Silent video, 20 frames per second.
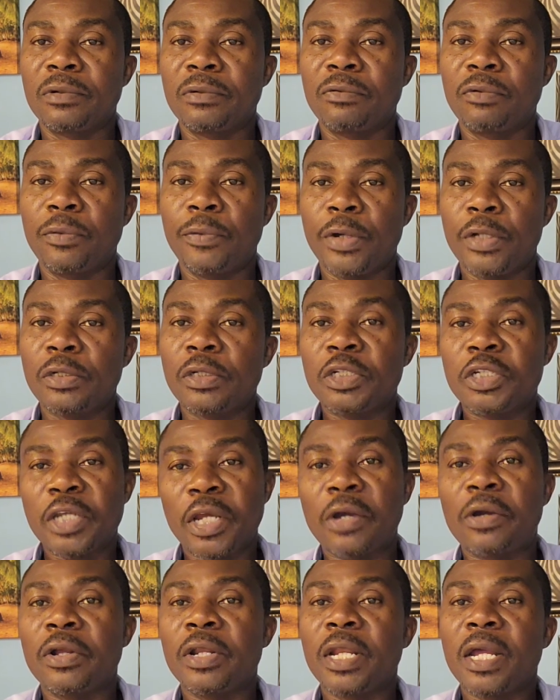We want to
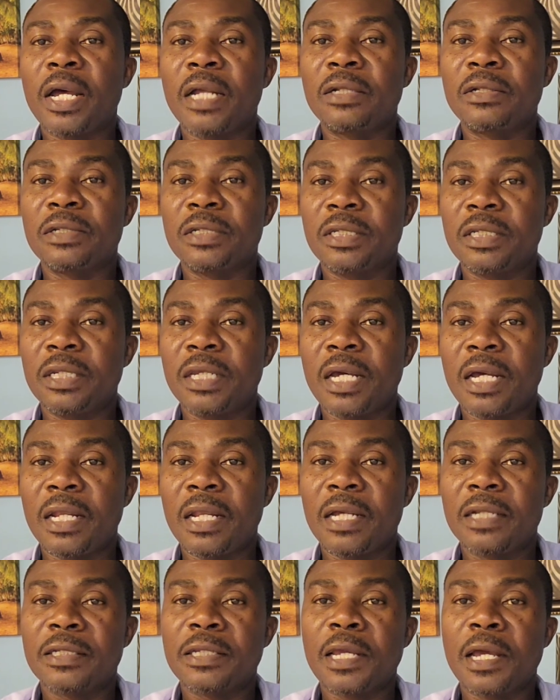check on that to see how
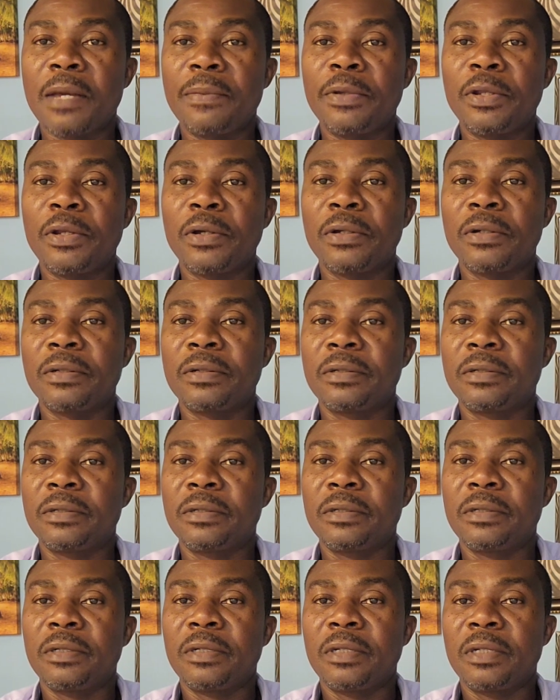that's coming on
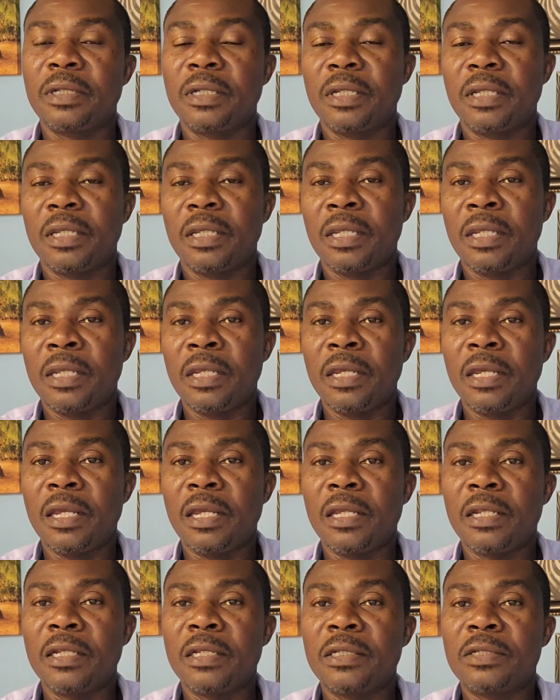here
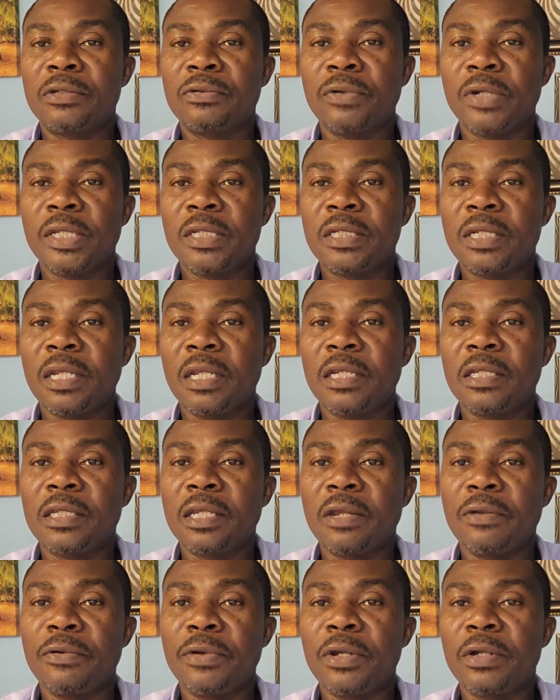in the Twin Cities
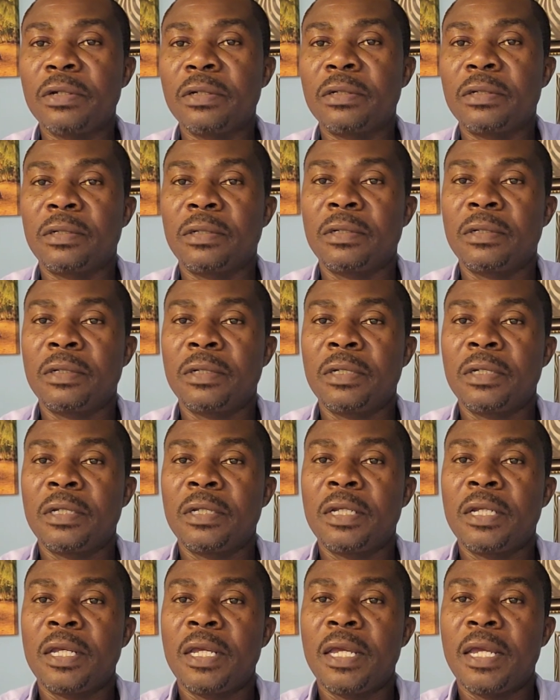area.
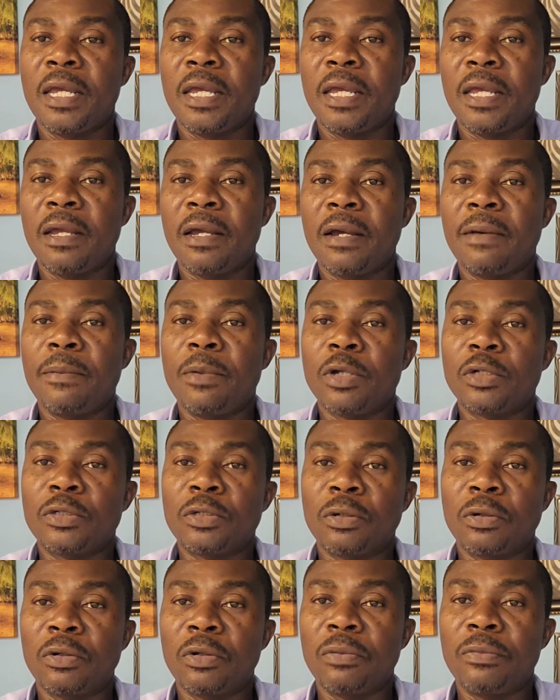And I'm
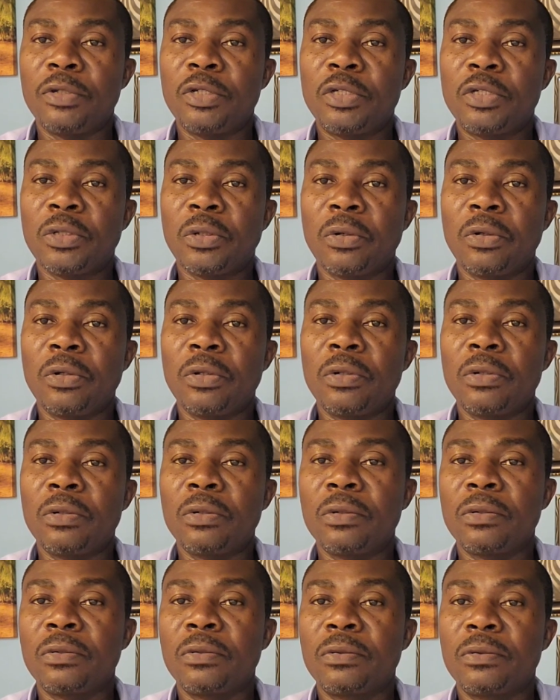also going to be showing
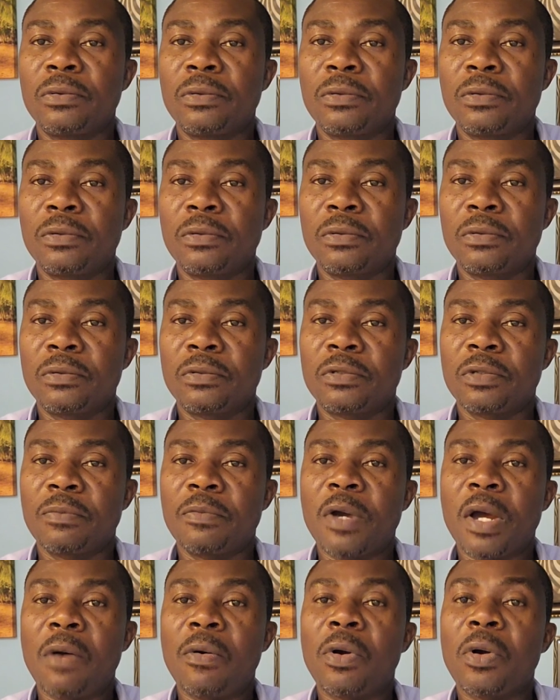you some
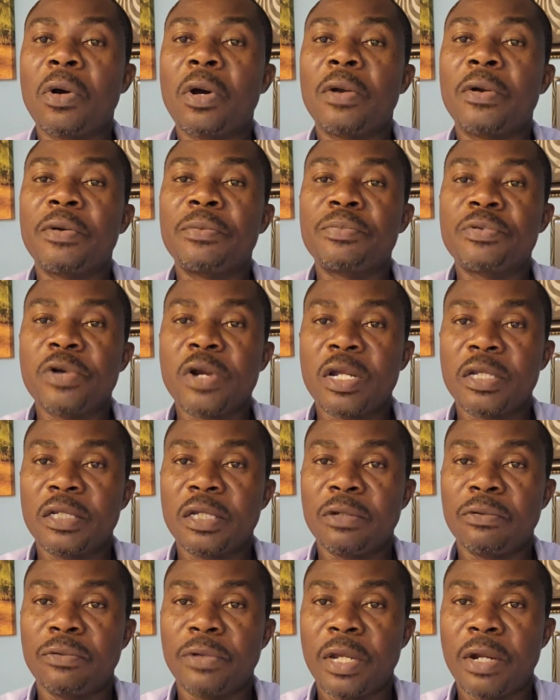of our current
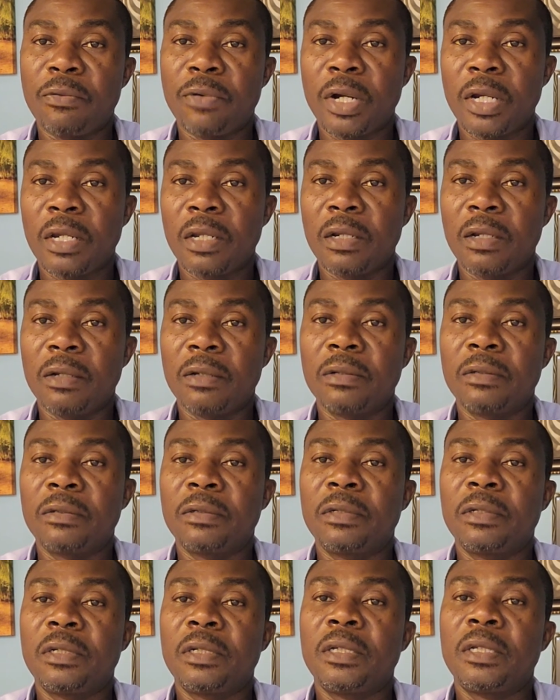project we are working on
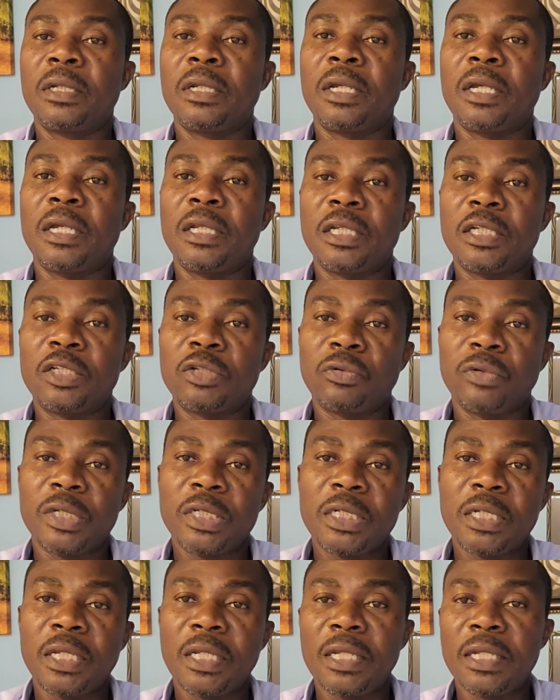in the Twin
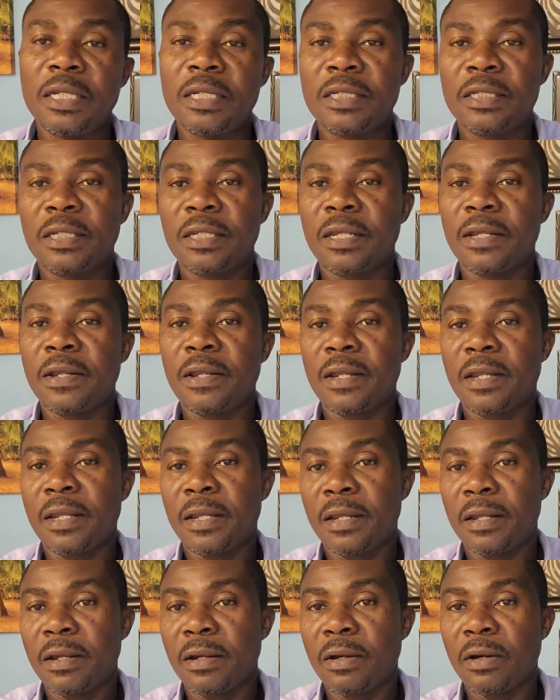Cities
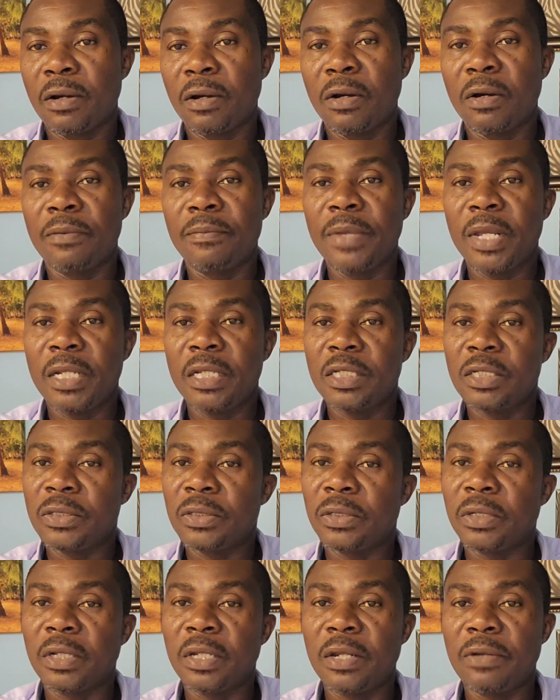or
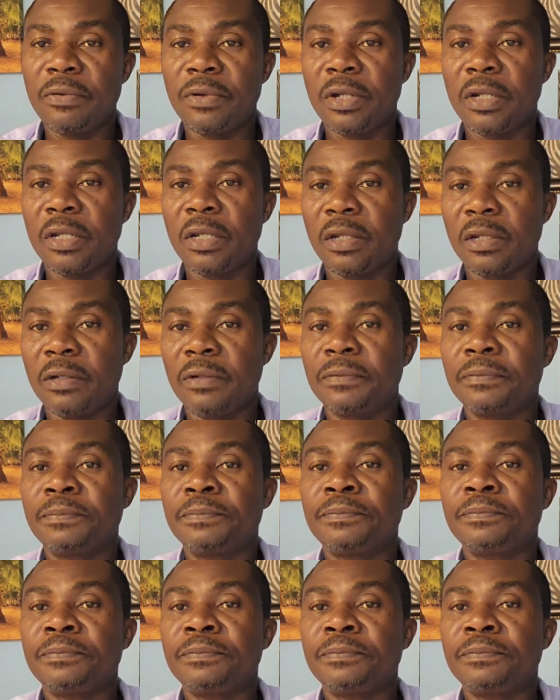Minnesota area here.